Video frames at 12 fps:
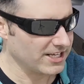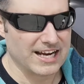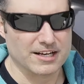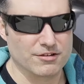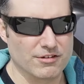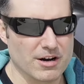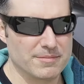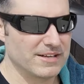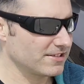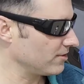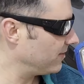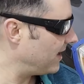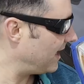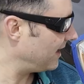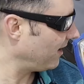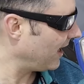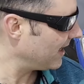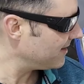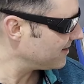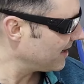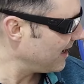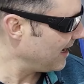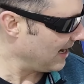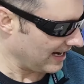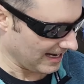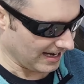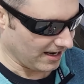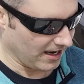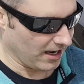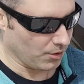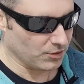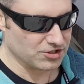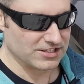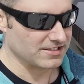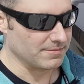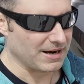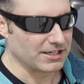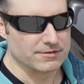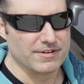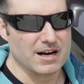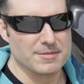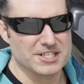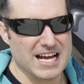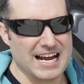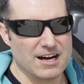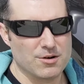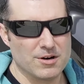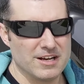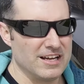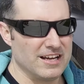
can rub this on the headlights with just a microfiber towel.